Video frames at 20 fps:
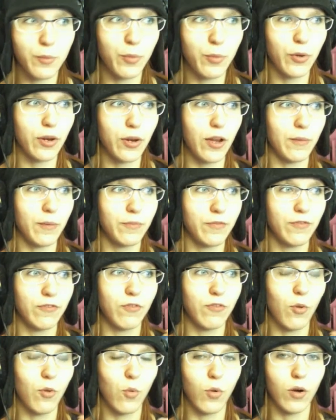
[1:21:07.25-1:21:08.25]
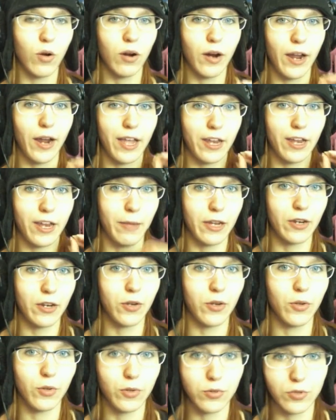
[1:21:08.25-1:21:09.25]
up for anime
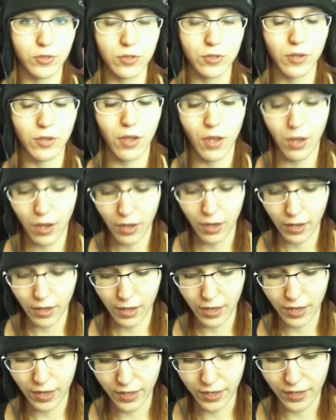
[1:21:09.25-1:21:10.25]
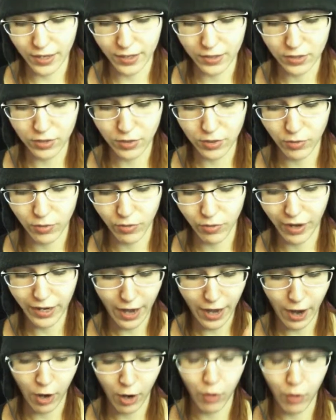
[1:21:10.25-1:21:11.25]
news is right
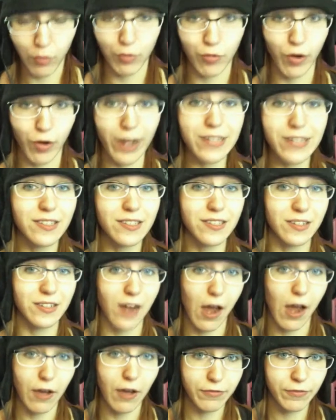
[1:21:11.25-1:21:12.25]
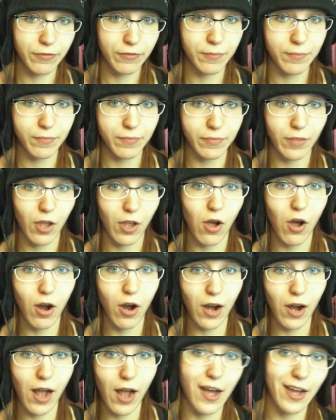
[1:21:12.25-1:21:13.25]
now Right Stuff,
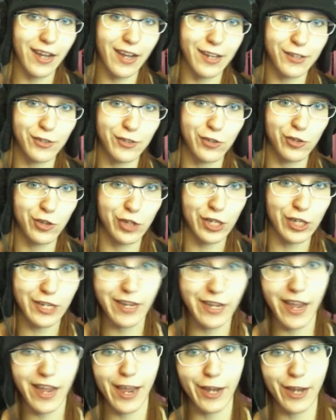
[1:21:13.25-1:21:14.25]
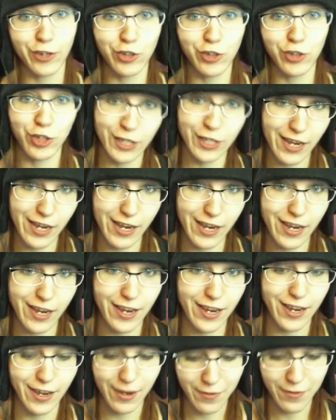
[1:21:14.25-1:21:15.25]

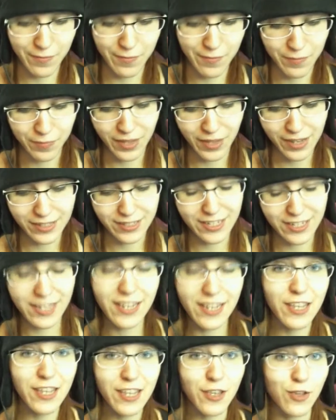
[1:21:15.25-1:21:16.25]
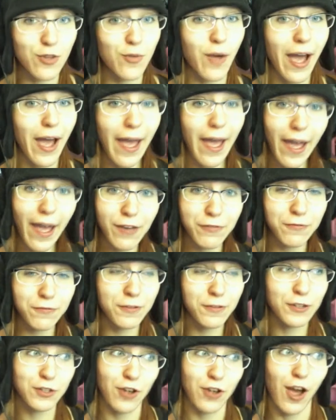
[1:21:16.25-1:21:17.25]

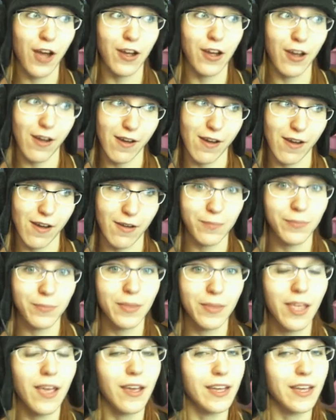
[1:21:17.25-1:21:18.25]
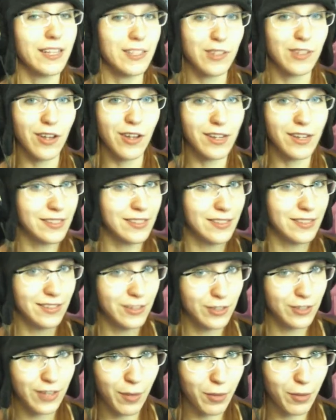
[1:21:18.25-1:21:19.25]
RIGHTTUF.com. It's not
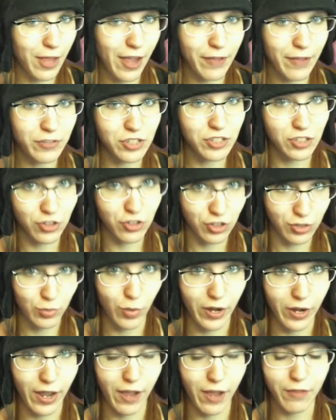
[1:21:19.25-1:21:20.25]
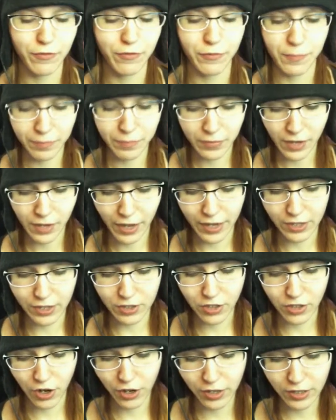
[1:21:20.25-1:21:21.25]
double F's, it's just one F. Is
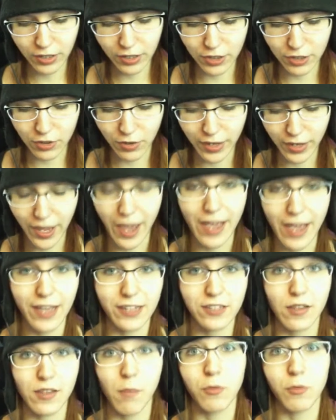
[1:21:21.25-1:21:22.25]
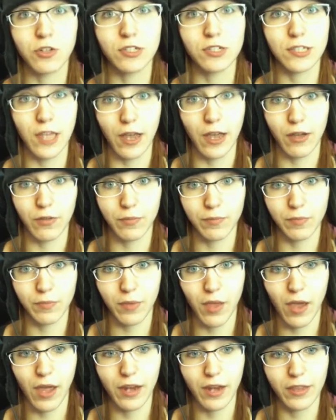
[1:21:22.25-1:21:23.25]
currently doing a summer sale,
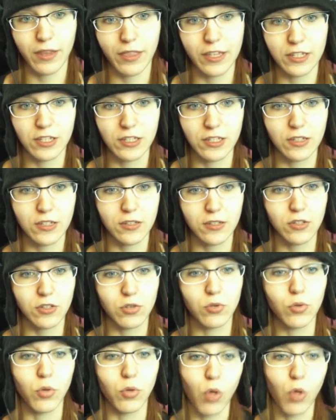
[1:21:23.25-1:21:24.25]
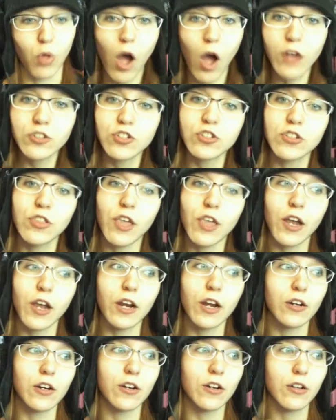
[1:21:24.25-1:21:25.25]
and this is to launch
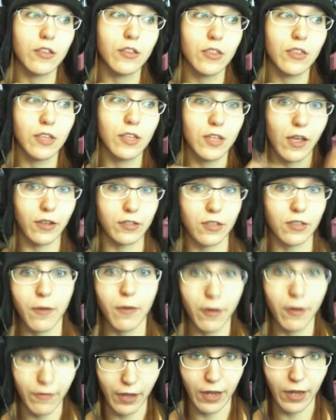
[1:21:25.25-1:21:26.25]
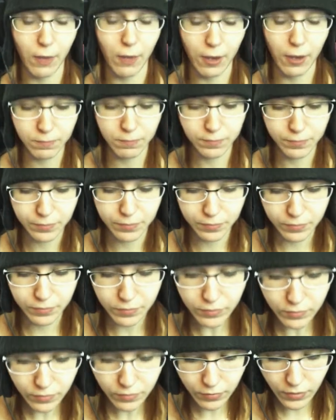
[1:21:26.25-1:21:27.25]
the summer of anime.
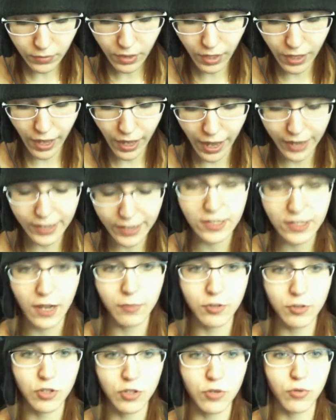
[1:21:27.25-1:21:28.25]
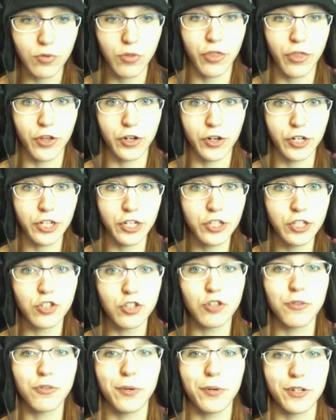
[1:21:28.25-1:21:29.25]
And it's up to
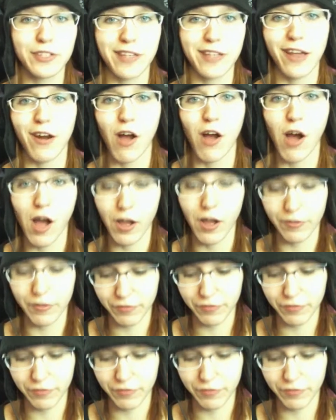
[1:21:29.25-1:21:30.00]
32% off